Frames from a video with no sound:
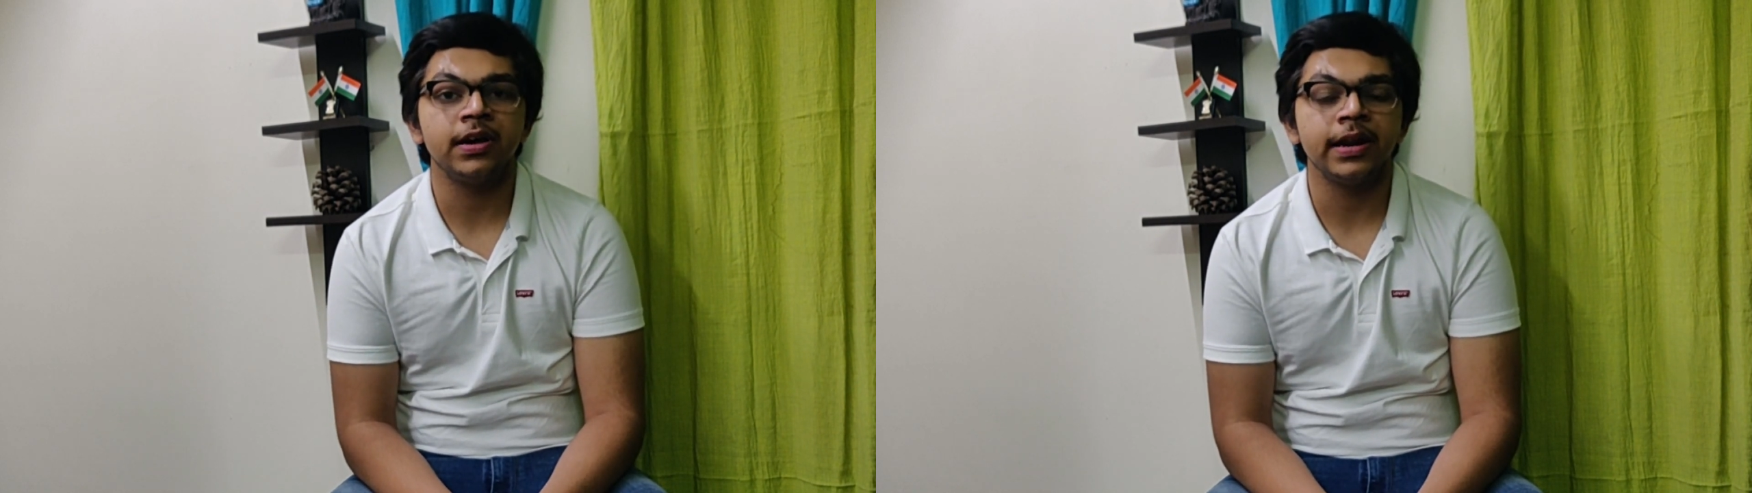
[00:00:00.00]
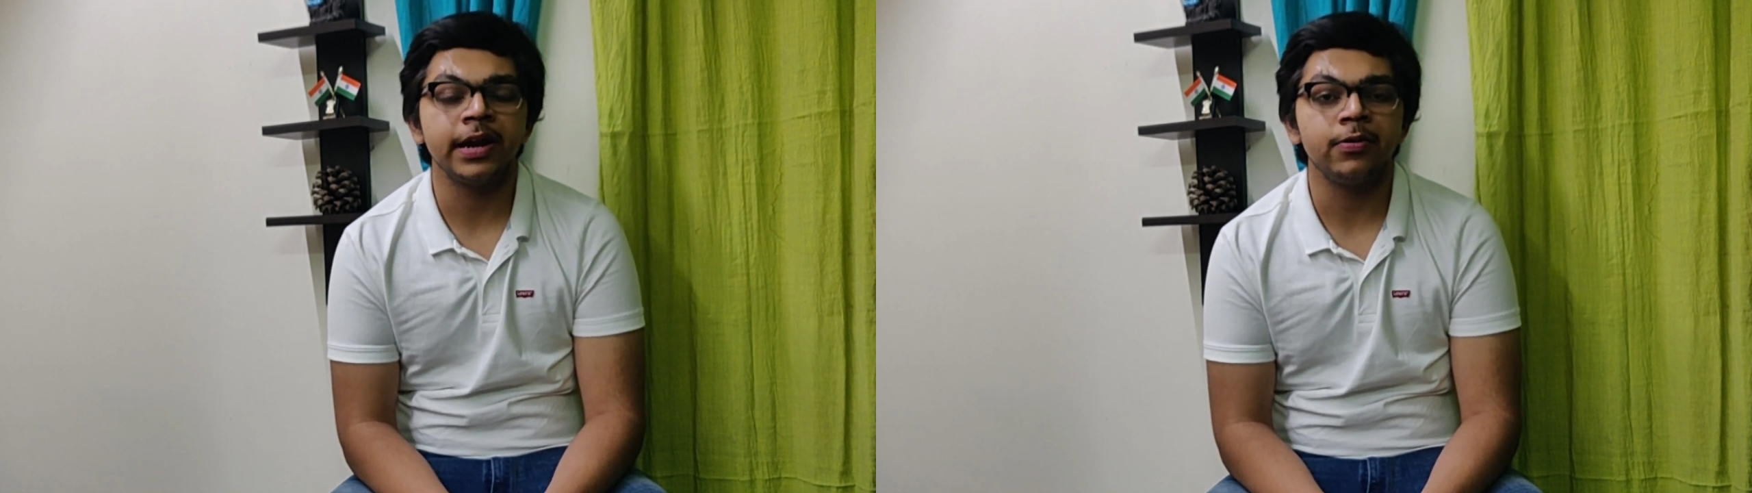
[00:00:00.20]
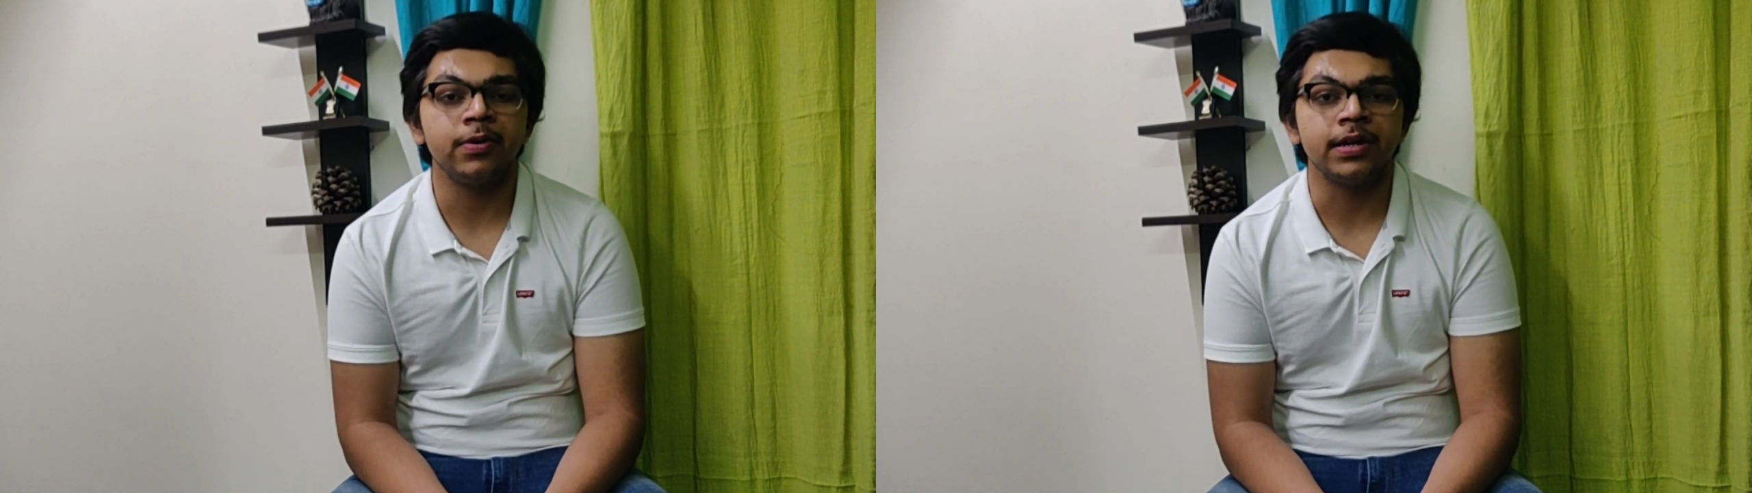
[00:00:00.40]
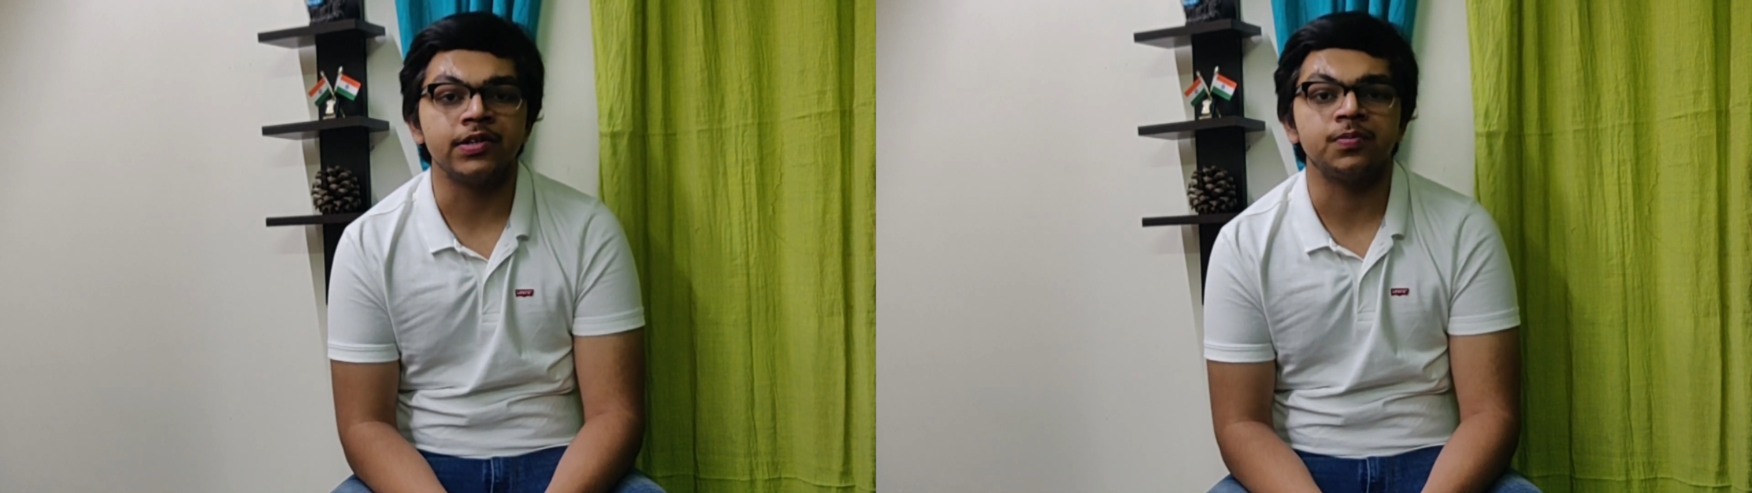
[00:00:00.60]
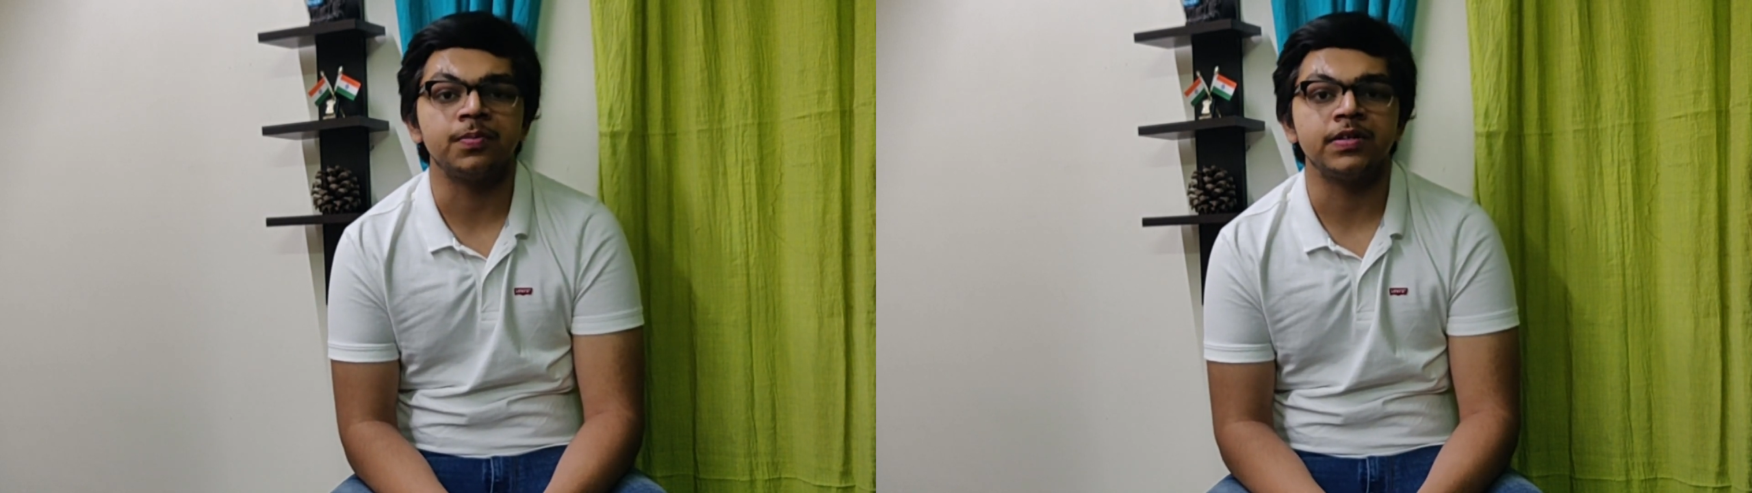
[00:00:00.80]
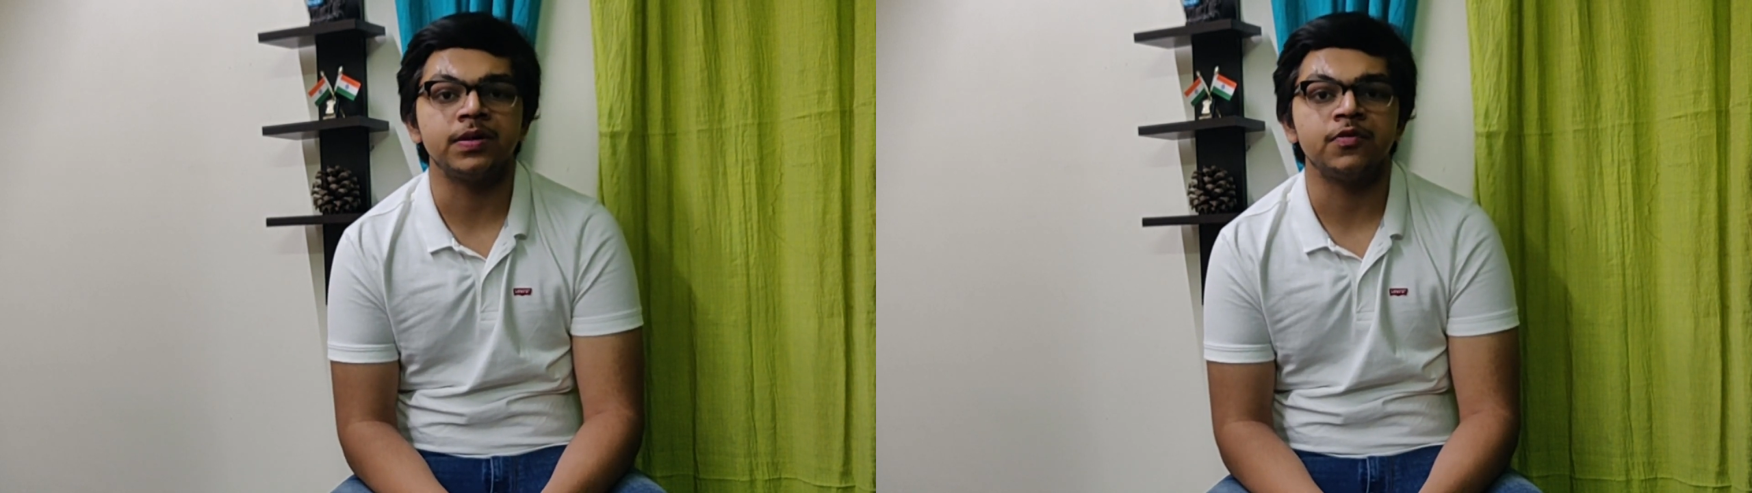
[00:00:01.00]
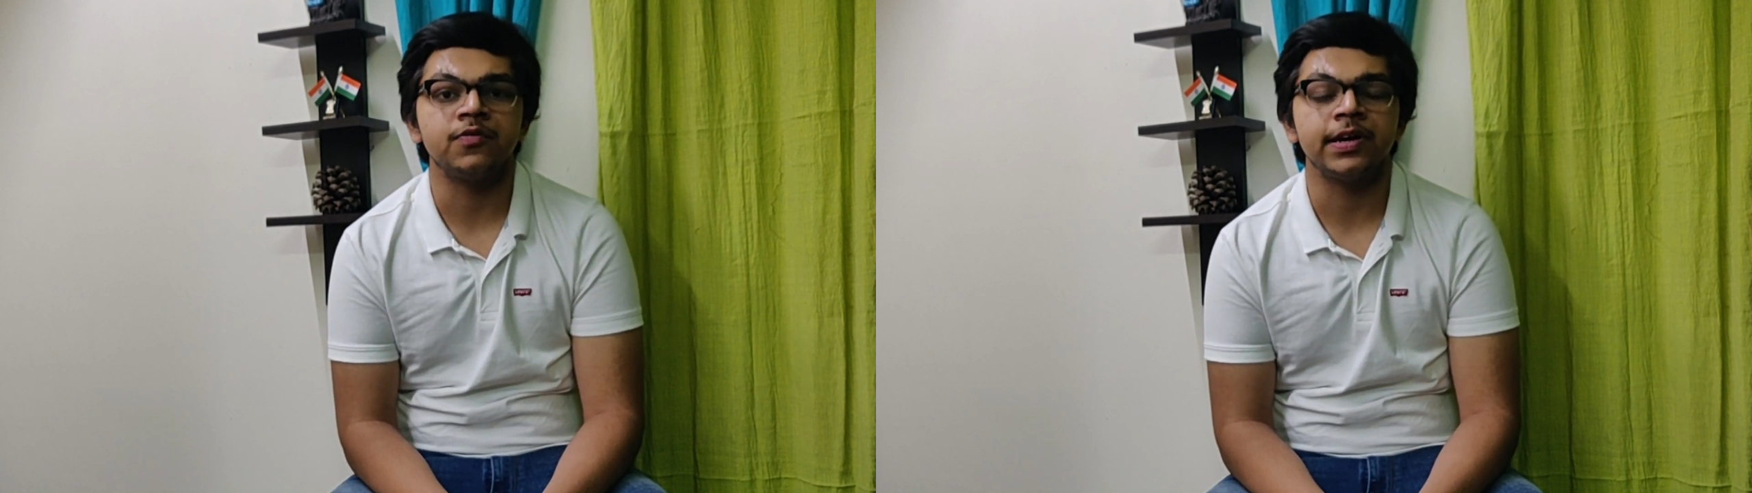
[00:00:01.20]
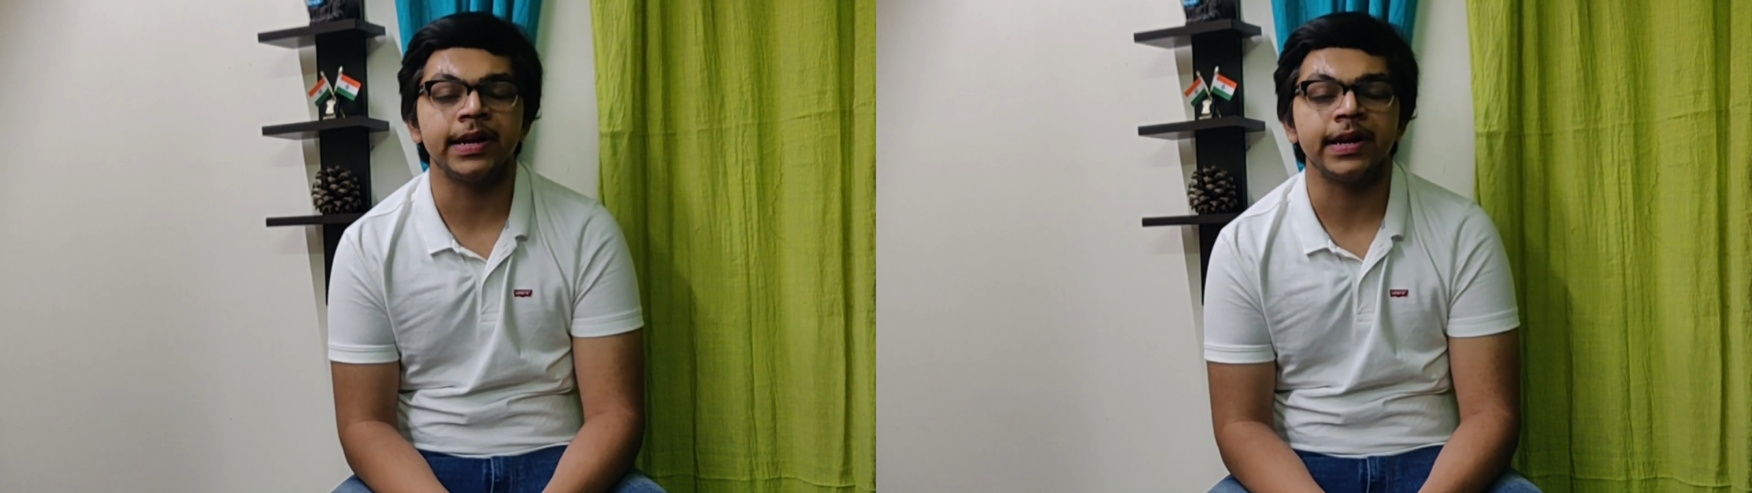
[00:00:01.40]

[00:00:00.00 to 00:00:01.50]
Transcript: great works by some of the